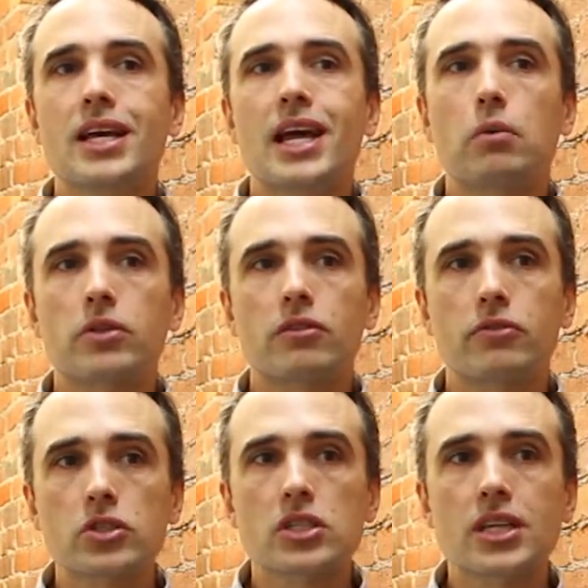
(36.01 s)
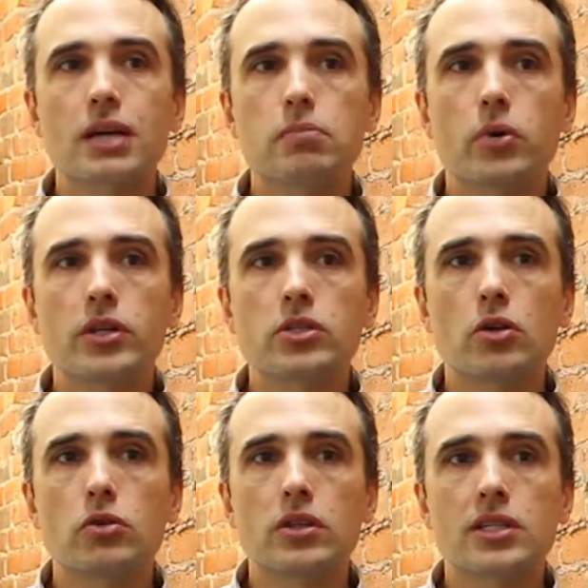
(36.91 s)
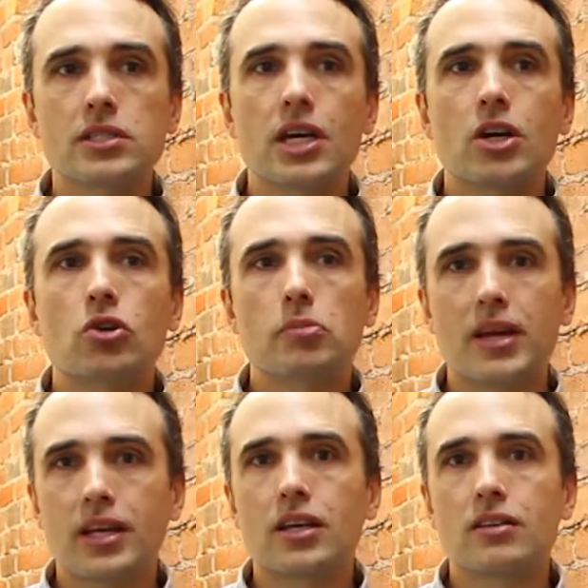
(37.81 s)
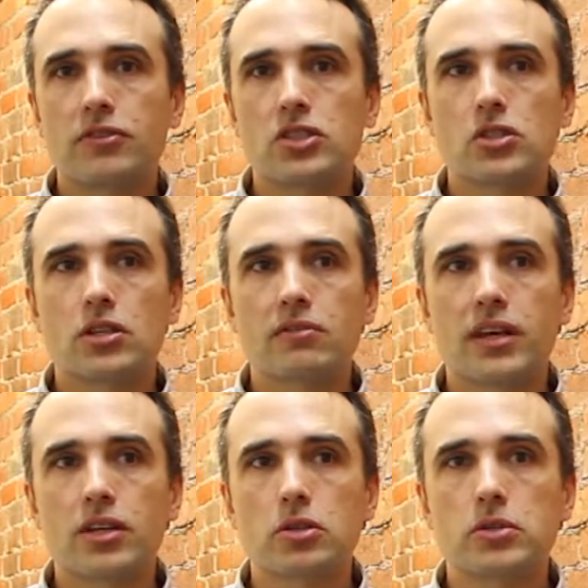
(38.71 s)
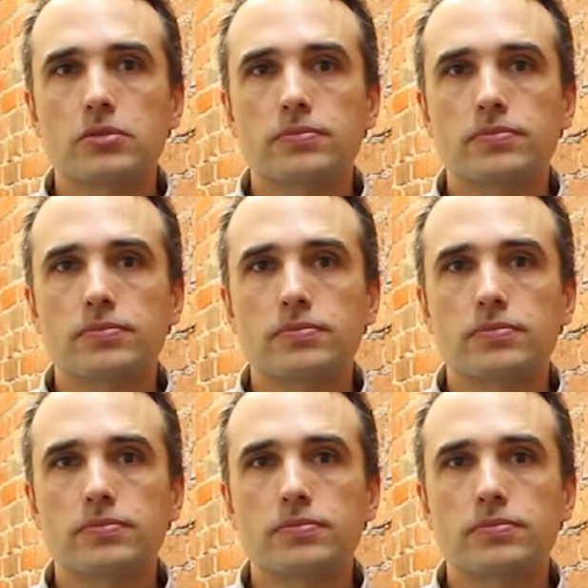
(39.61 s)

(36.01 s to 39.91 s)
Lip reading: and with our version 9.0 release, we're making it officially available.